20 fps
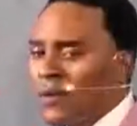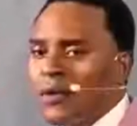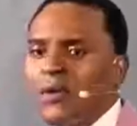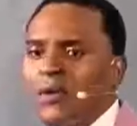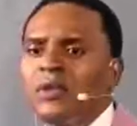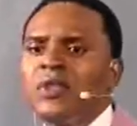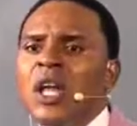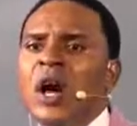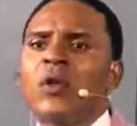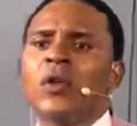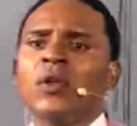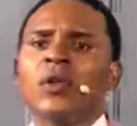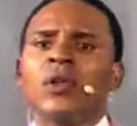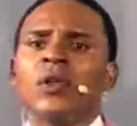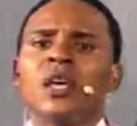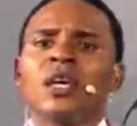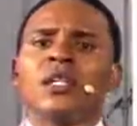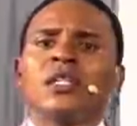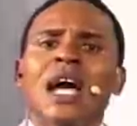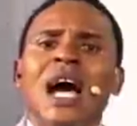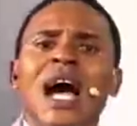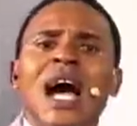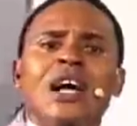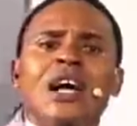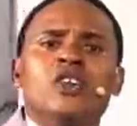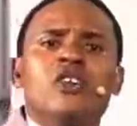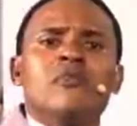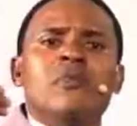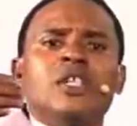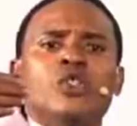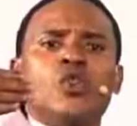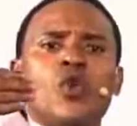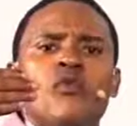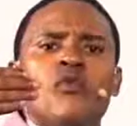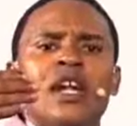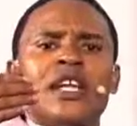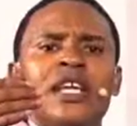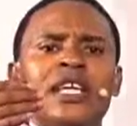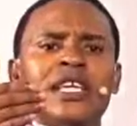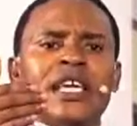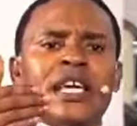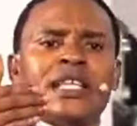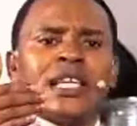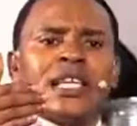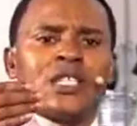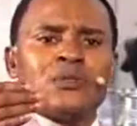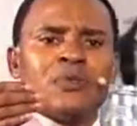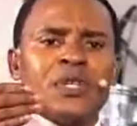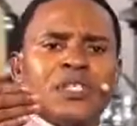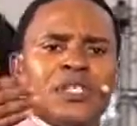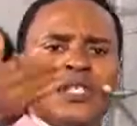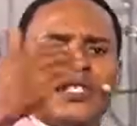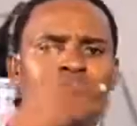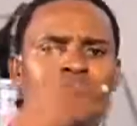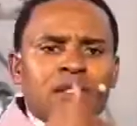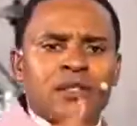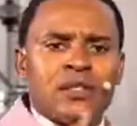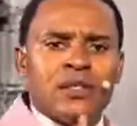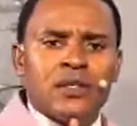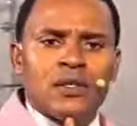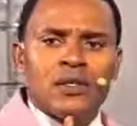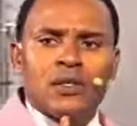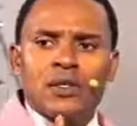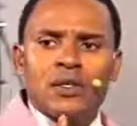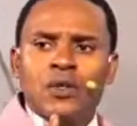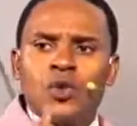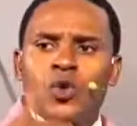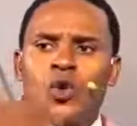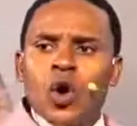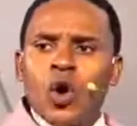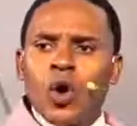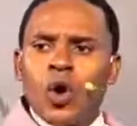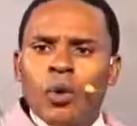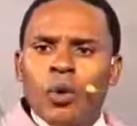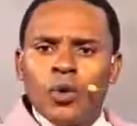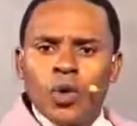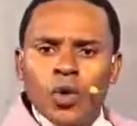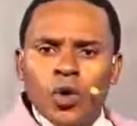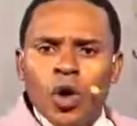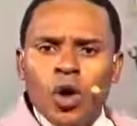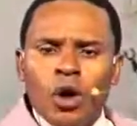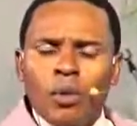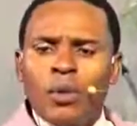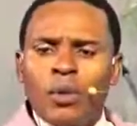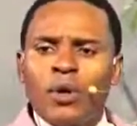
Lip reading: Now, the argument over the years has been this. Look up.